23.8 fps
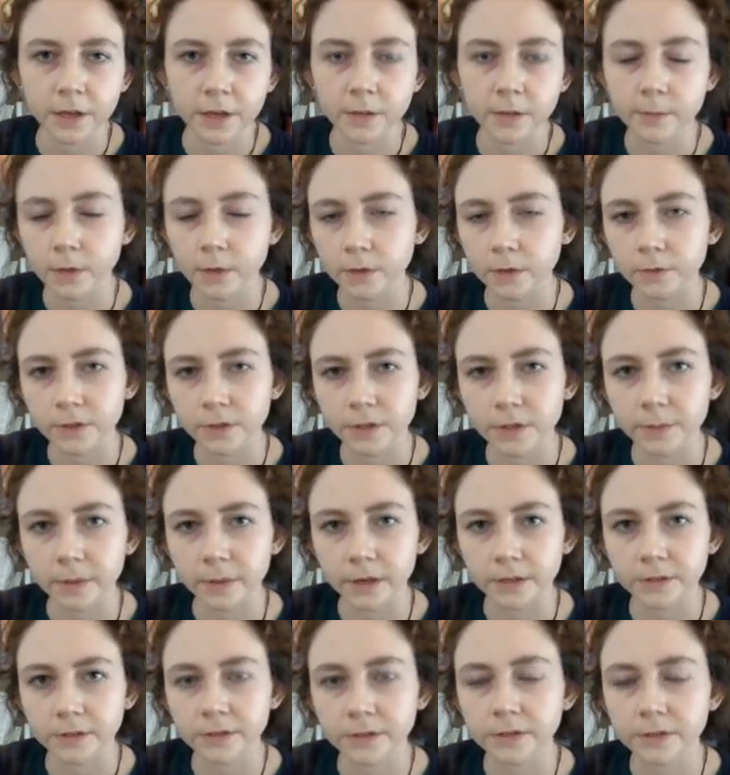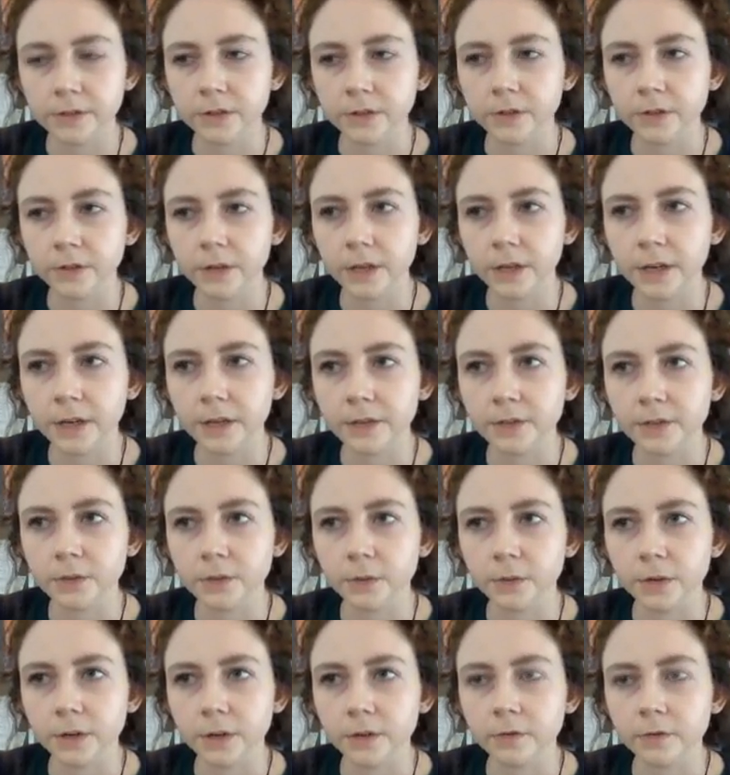immune response to any
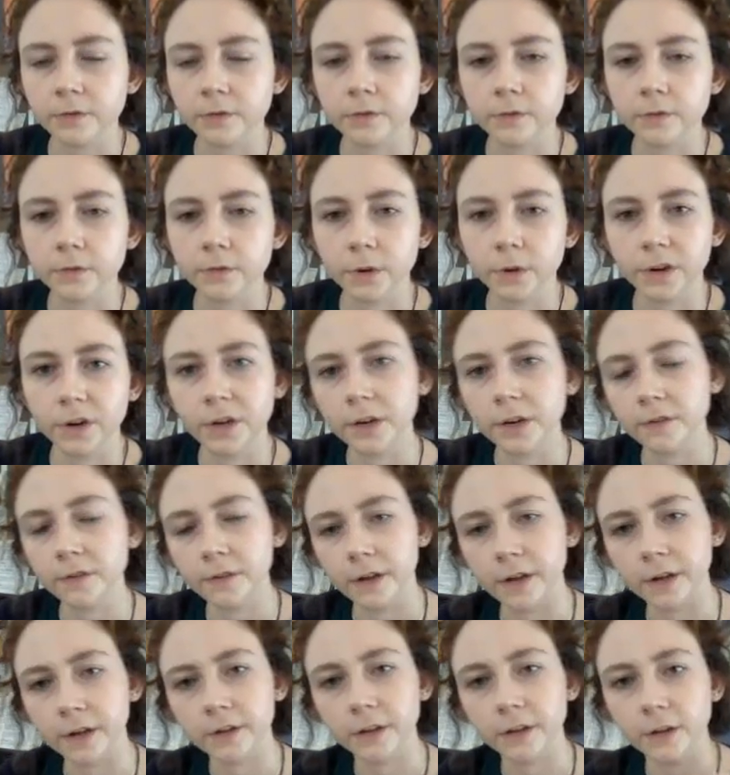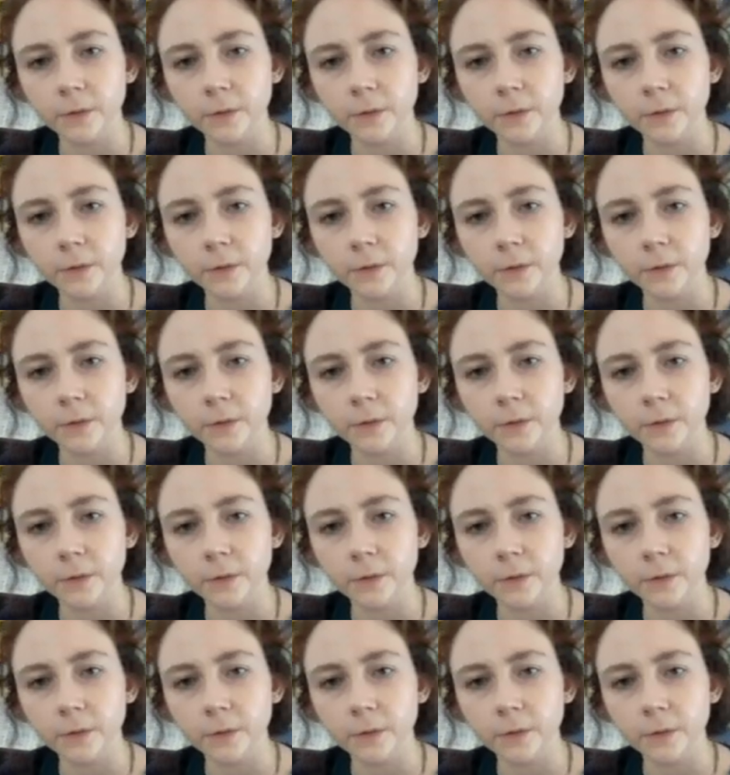sort of foreign invader.